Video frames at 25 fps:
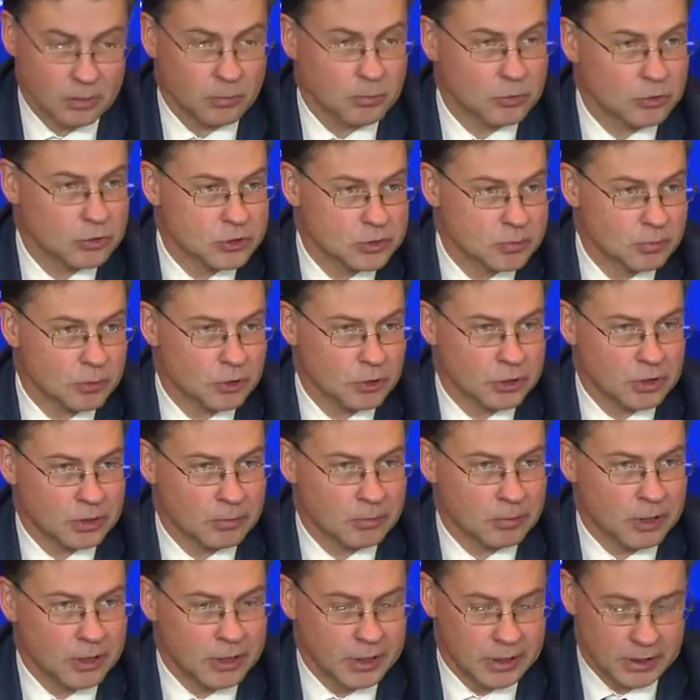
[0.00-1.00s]

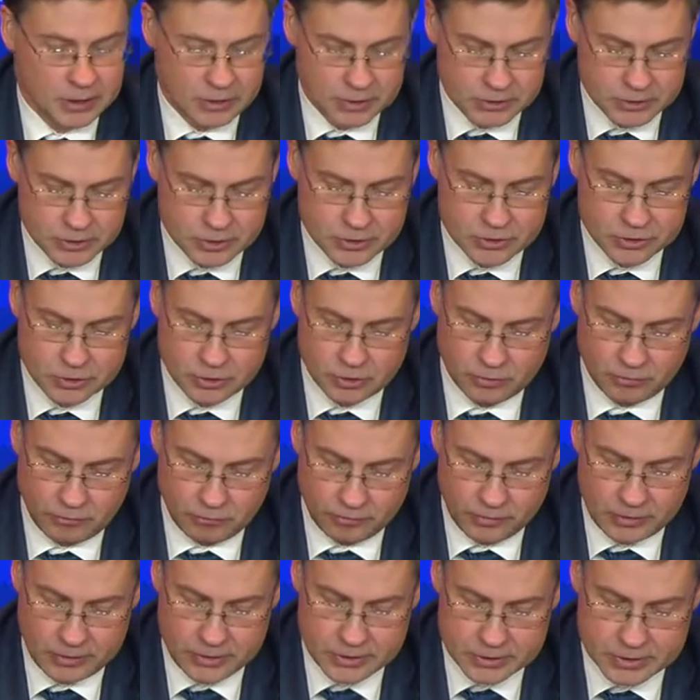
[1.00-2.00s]
post-mortem analysis of
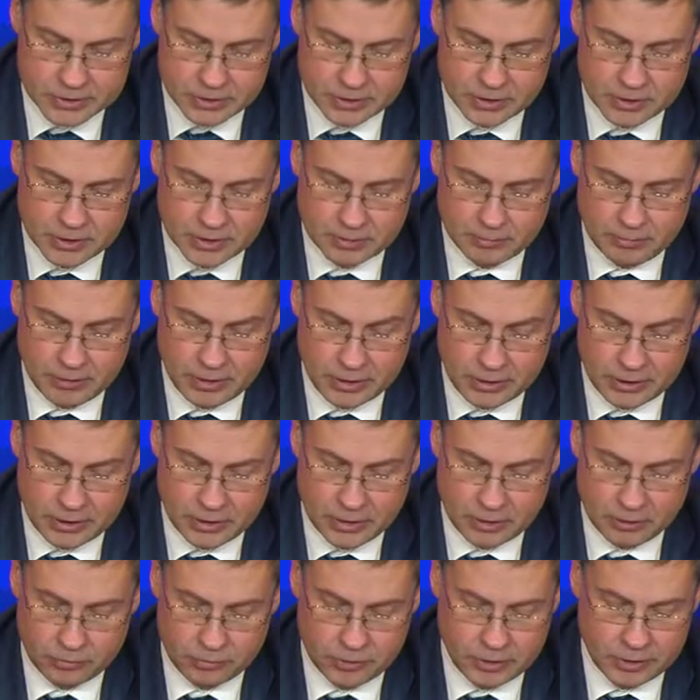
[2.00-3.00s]
recent money
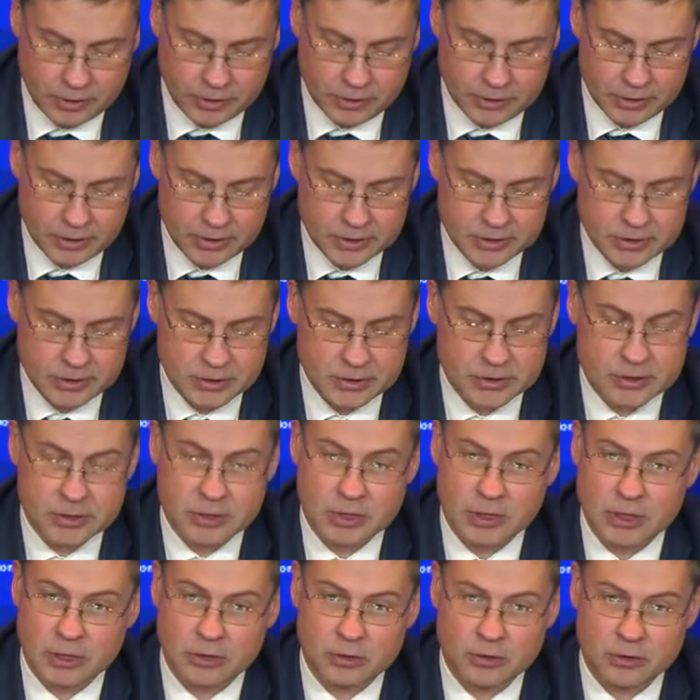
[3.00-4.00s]
laundering cases
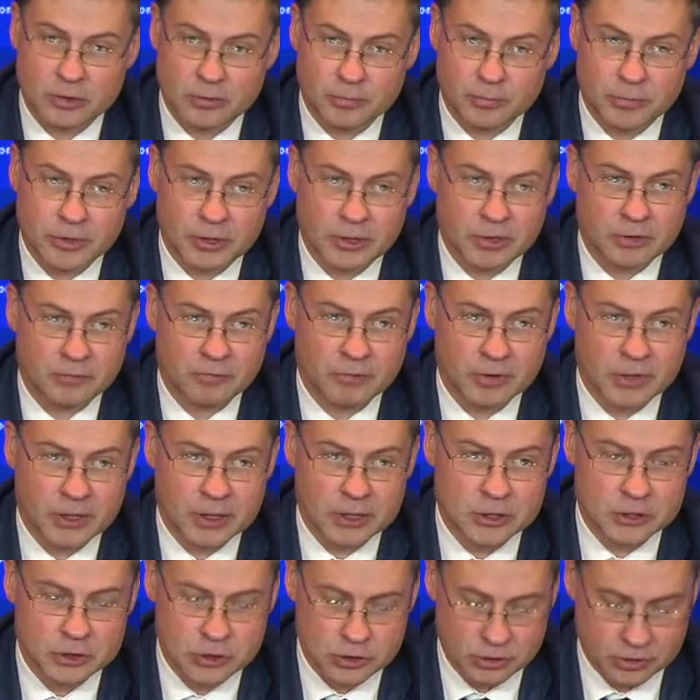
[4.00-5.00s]
in European
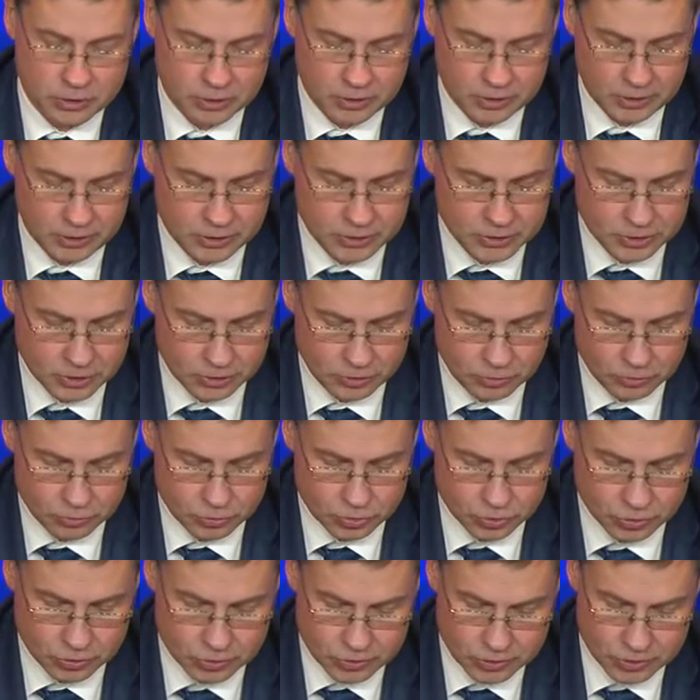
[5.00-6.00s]
financial
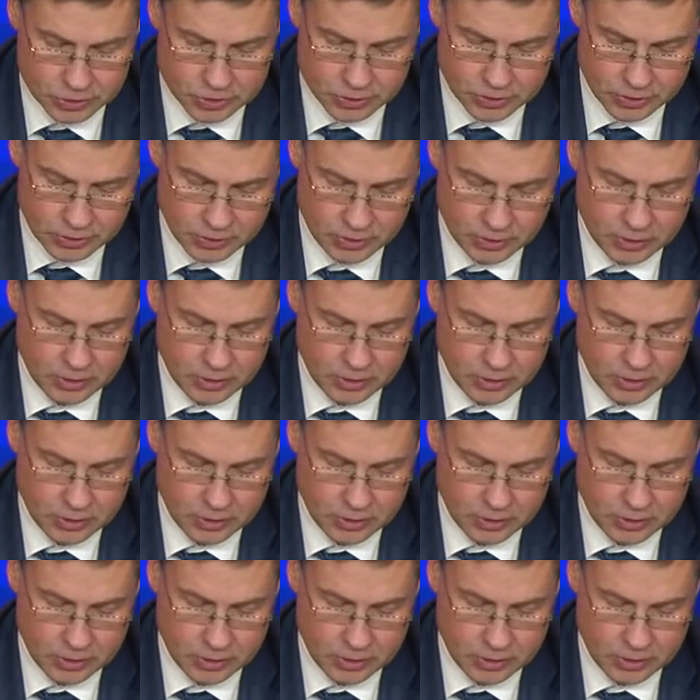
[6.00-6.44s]
institutions.